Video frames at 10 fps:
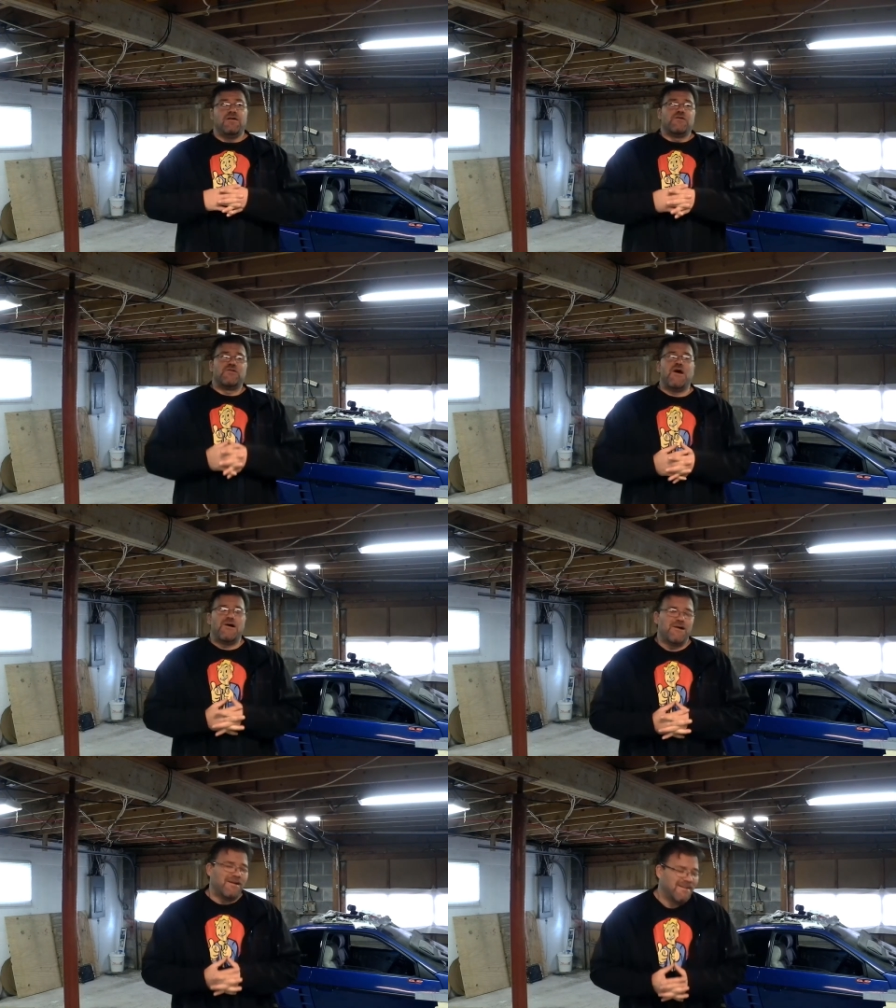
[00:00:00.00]

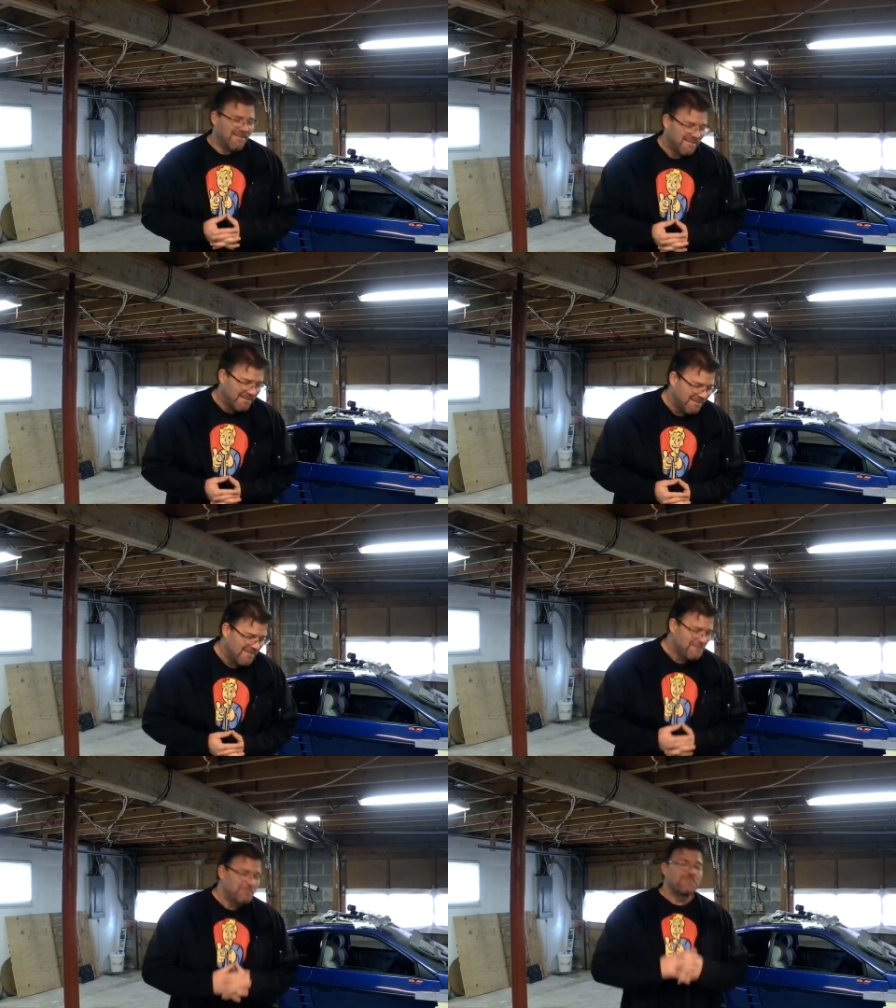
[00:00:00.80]

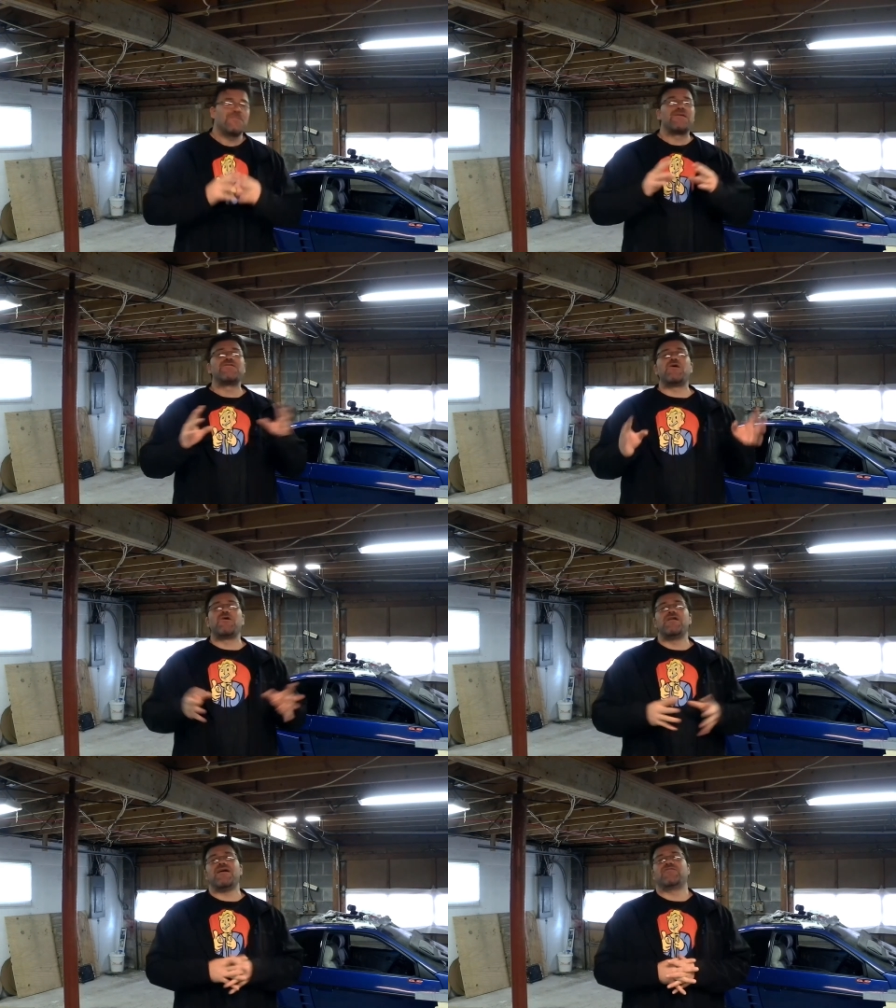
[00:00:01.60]
So
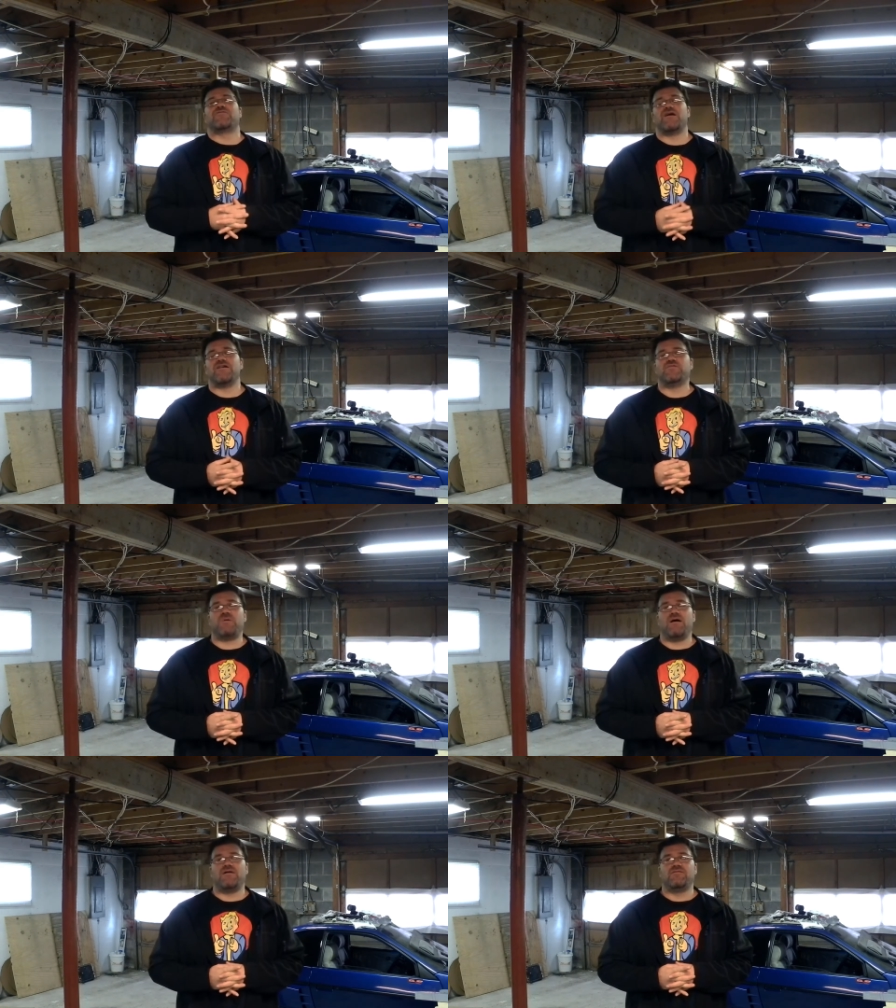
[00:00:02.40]
her next phrase
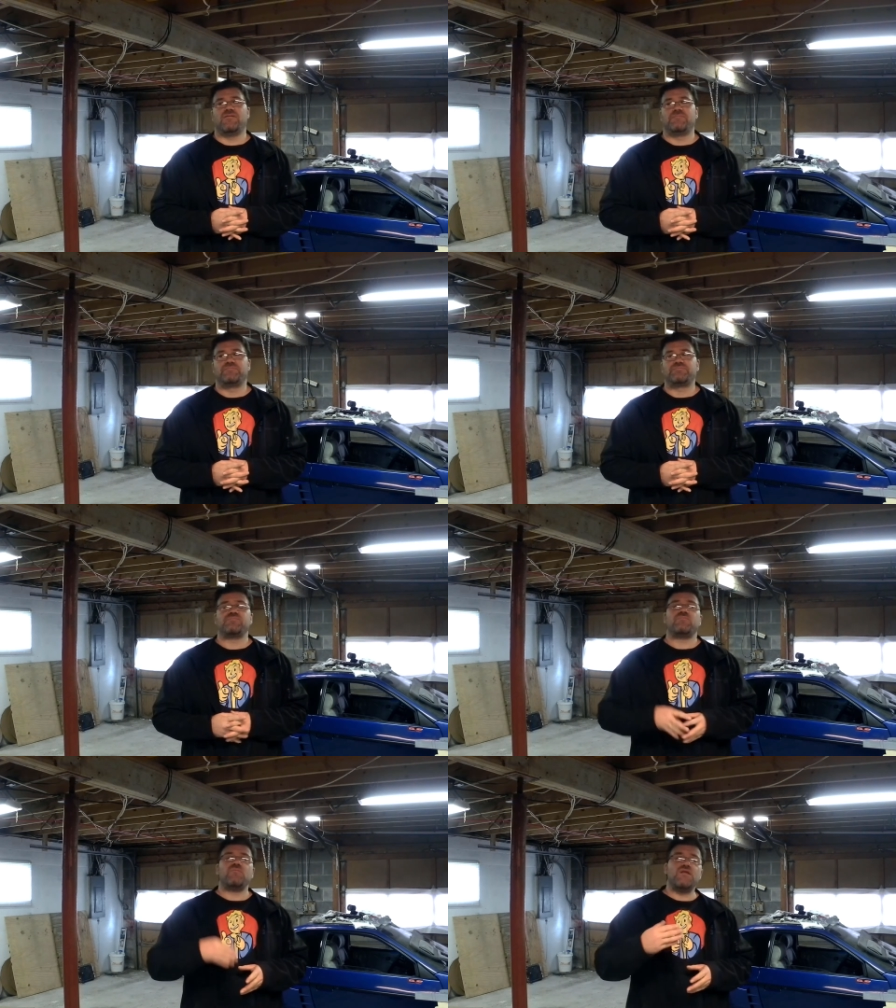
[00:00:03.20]
was,
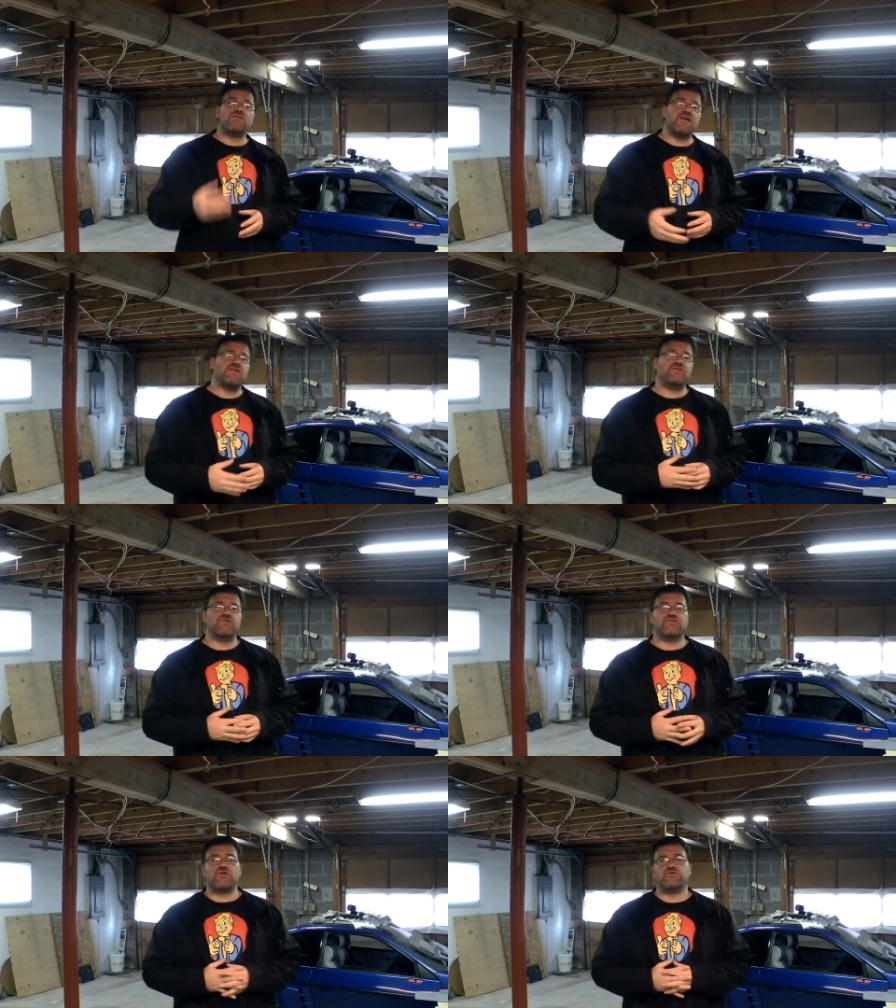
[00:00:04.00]
send us
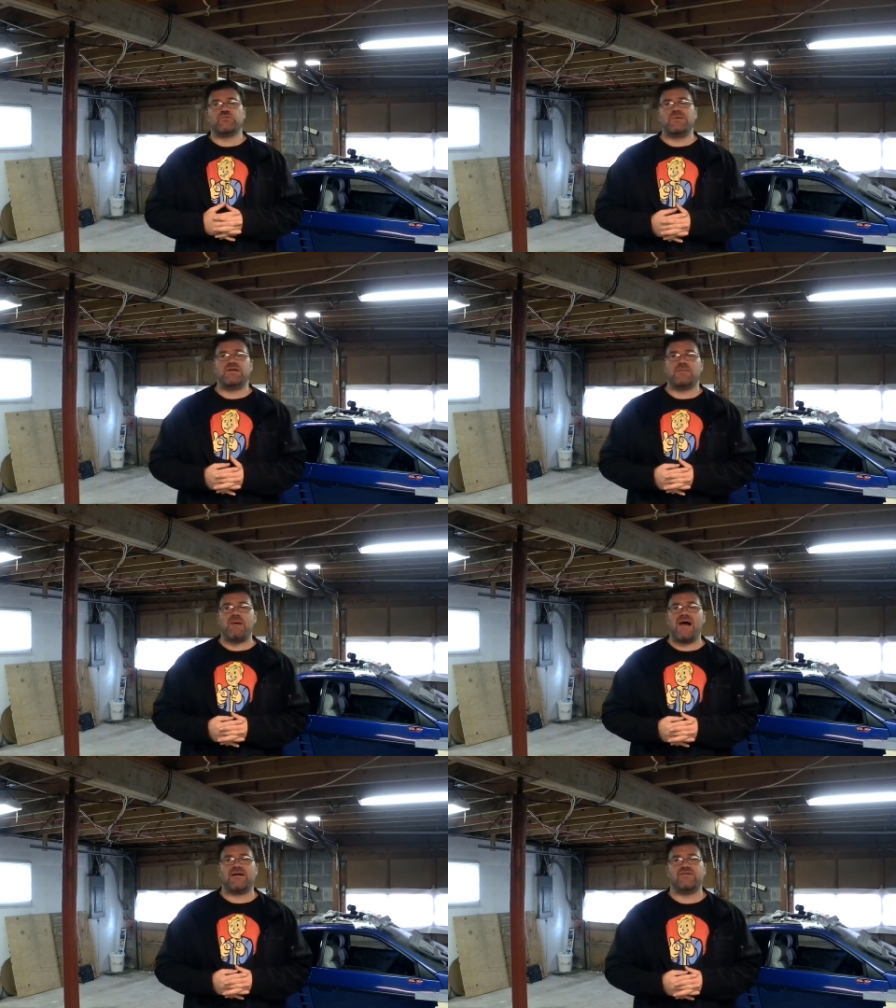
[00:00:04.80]
your social media
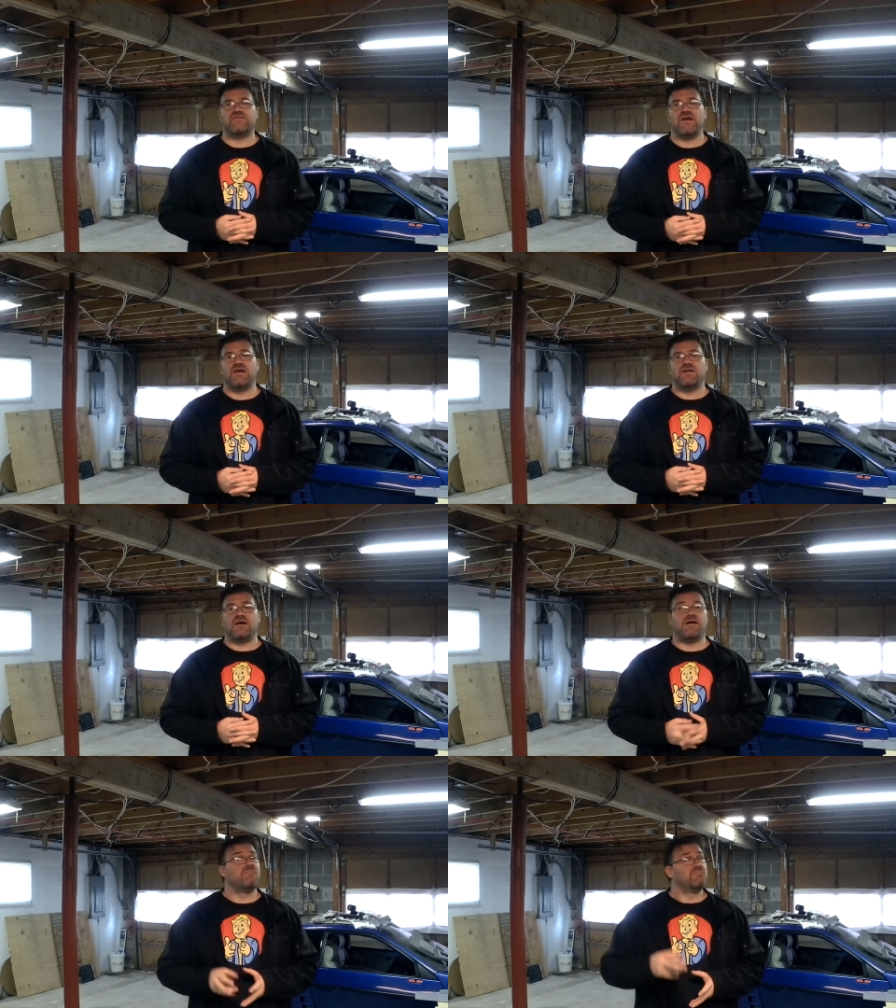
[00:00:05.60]
package and
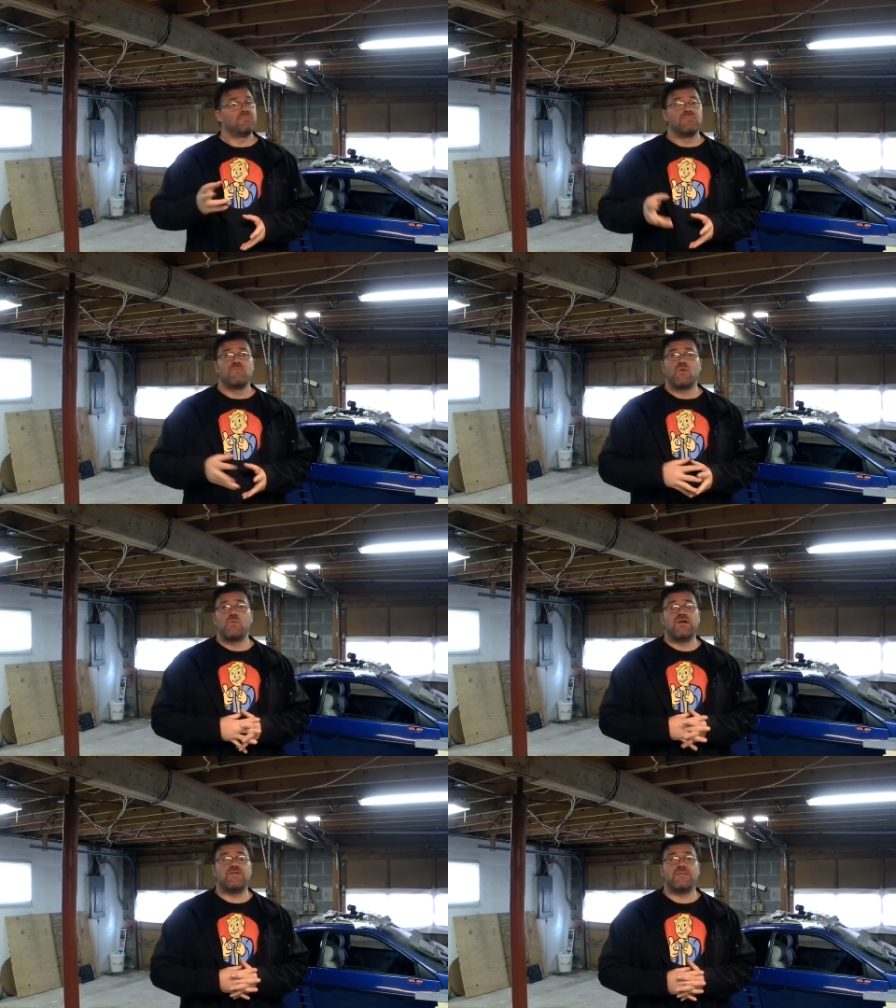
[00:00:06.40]

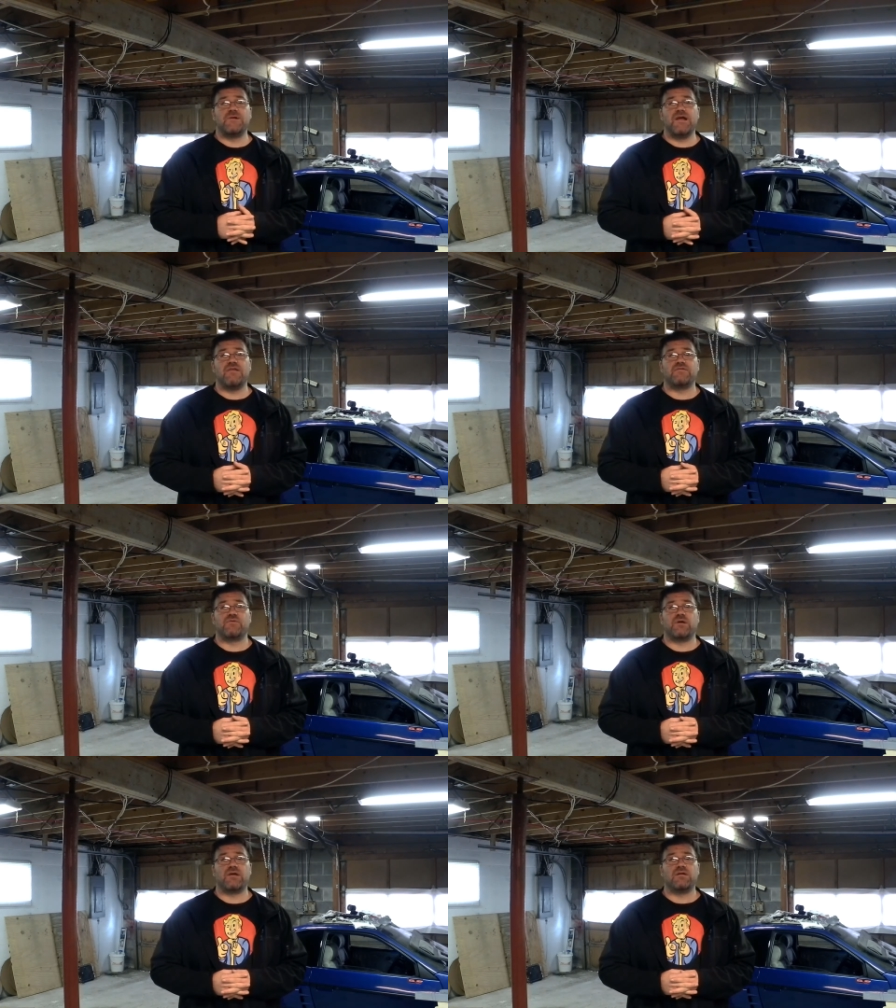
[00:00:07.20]
we'll get something together for you.